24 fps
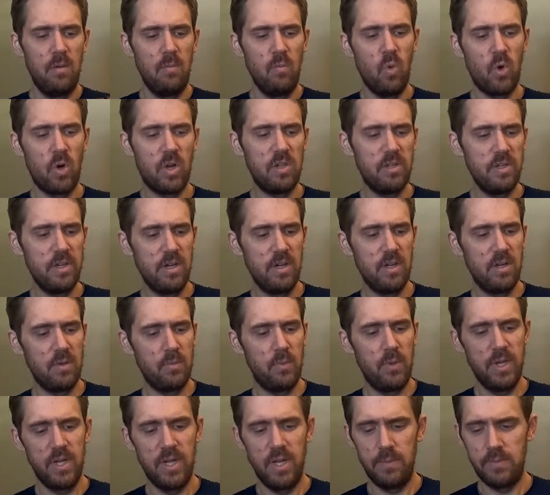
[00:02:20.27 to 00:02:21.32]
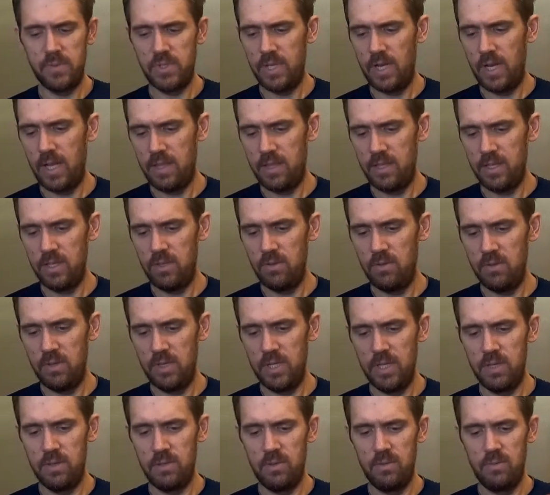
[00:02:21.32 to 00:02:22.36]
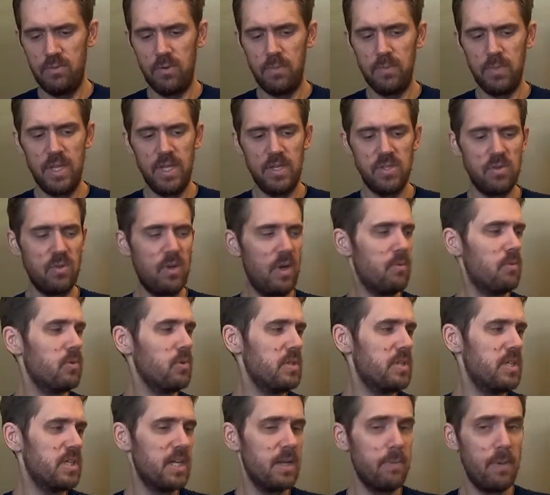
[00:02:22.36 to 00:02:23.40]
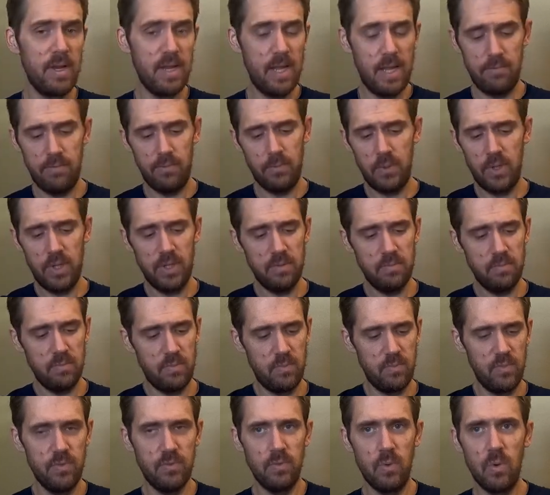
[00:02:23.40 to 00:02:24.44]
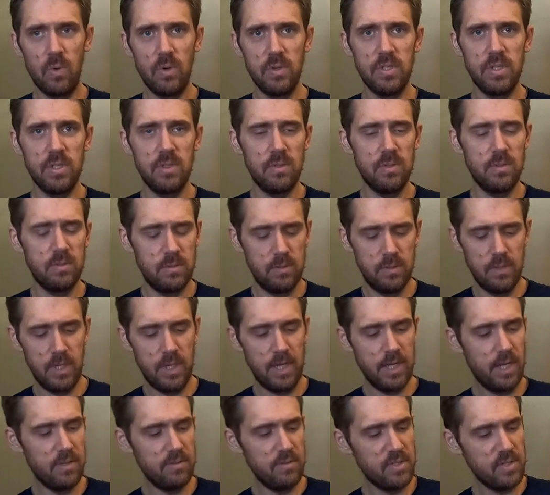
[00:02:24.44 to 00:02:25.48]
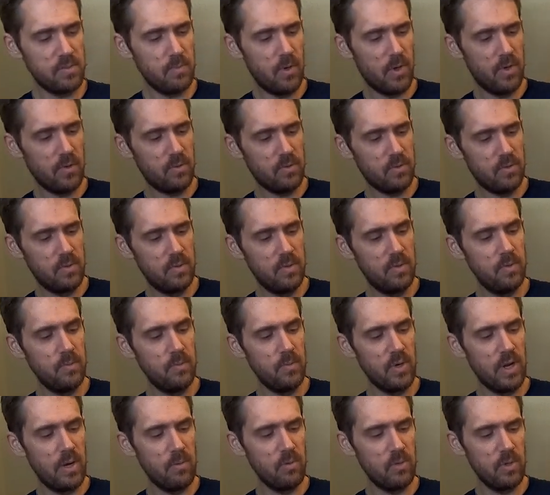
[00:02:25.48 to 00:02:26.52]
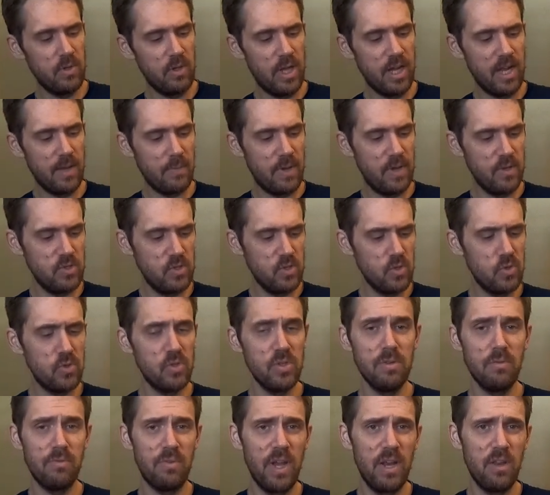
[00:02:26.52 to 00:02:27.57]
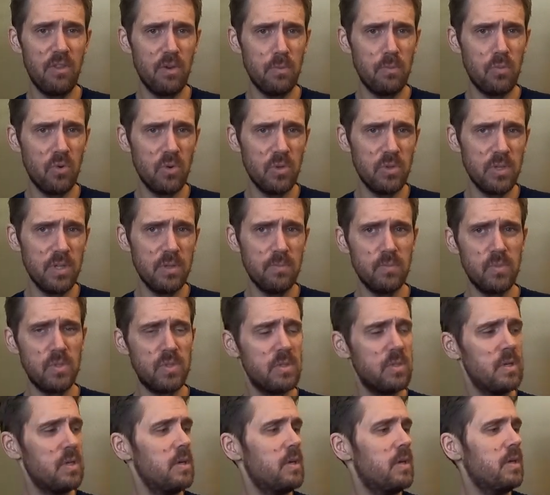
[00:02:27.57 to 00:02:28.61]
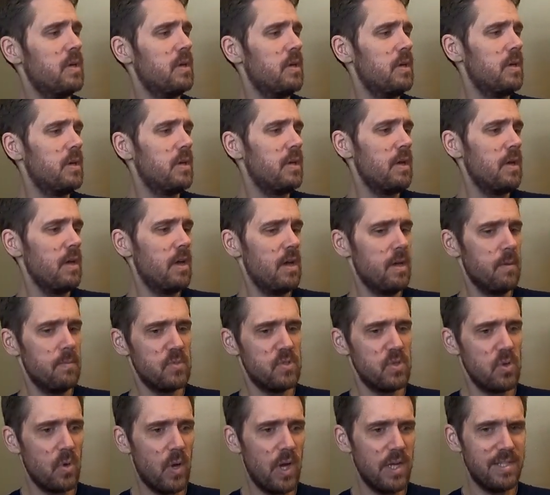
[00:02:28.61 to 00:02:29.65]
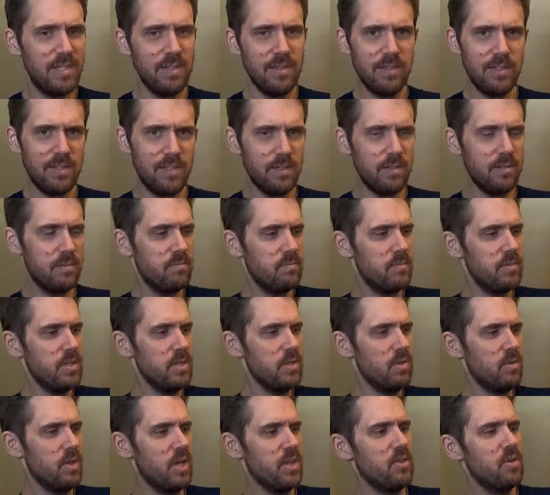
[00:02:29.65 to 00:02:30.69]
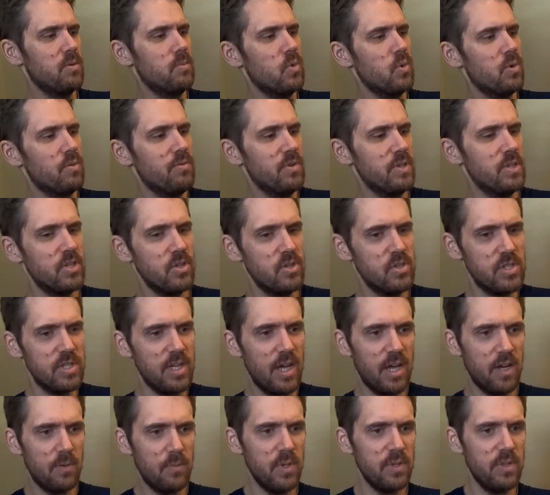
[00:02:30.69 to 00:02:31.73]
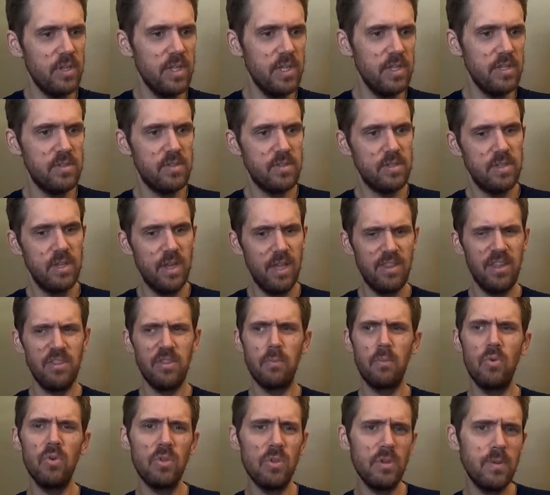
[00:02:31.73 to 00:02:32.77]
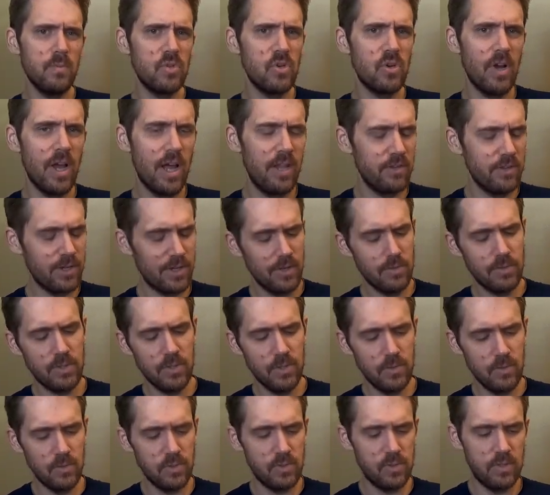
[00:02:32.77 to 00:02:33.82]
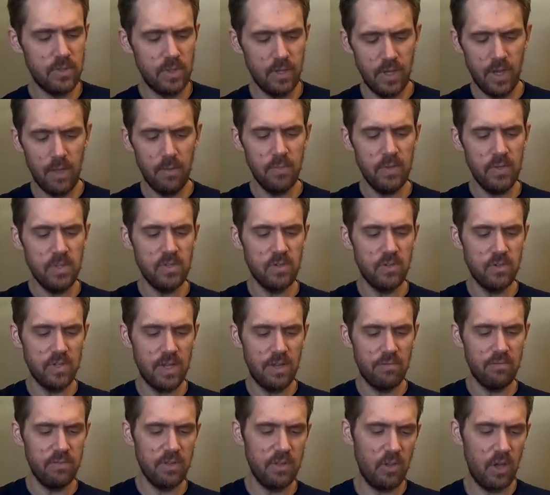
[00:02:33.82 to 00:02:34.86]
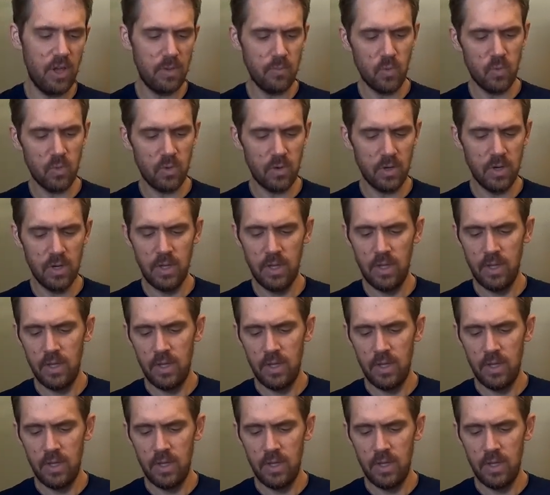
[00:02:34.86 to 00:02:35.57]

more clear pickups that I think you can get from Kiesel. I really dig them. I never played them before until I got this model, but I really like them. I was usually a fan of their berylliums. So I tend to, like their more vintage style, but these, I think the berylliums are Alnico 2s. These are definitely a lot more,